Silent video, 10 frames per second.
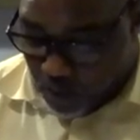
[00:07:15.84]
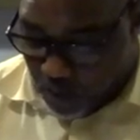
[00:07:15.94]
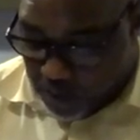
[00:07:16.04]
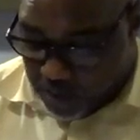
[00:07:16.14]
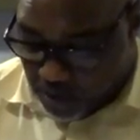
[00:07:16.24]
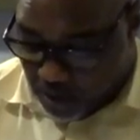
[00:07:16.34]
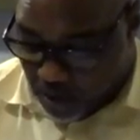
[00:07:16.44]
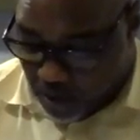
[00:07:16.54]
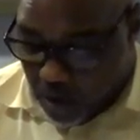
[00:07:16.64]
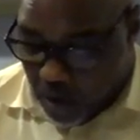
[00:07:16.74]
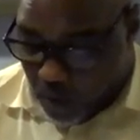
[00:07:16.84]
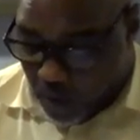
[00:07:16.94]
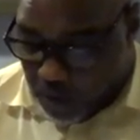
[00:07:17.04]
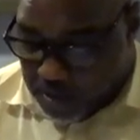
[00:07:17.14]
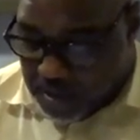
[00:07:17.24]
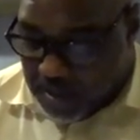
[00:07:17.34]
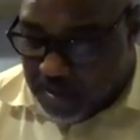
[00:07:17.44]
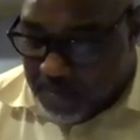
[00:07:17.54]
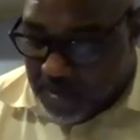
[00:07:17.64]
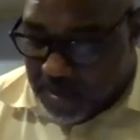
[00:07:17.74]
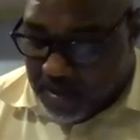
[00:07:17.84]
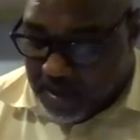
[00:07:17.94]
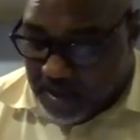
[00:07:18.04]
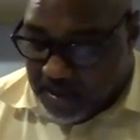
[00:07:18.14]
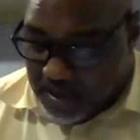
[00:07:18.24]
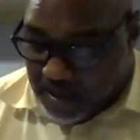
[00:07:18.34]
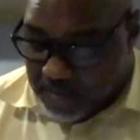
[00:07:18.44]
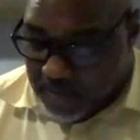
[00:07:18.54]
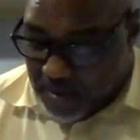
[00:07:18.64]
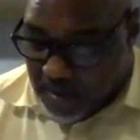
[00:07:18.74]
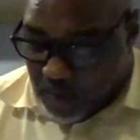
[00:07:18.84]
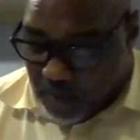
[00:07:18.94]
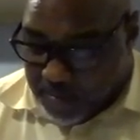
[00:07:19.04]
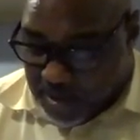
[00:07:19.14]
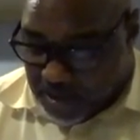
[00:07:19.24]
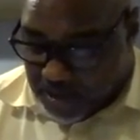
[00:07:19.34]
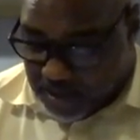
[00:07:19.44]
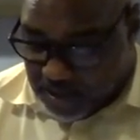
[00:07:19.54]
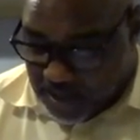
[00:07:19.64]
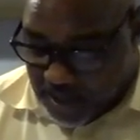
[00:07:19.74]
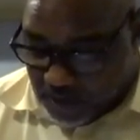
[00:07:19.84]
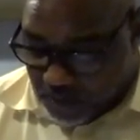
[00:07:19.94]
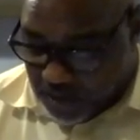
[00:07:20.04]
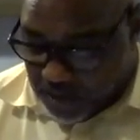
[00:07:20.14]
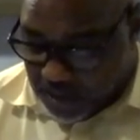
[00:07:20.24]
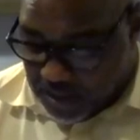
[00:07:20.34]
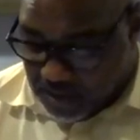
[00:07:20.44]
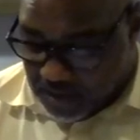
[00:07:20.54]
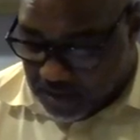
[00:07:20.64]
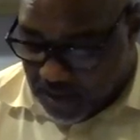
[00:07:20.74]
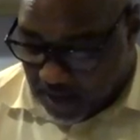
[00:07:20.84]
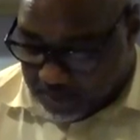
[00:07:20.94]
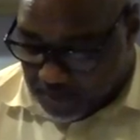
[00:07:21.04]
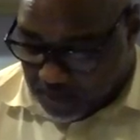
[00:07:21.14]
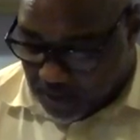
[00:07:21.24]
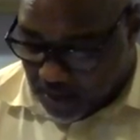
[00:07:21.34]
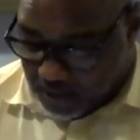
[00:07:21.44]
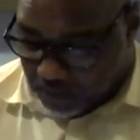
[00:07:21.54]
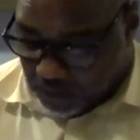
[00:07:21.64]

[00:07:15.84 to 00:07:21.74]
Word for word: where we are, where we needed to be. And um, we mentioned it last week, and this just happens with college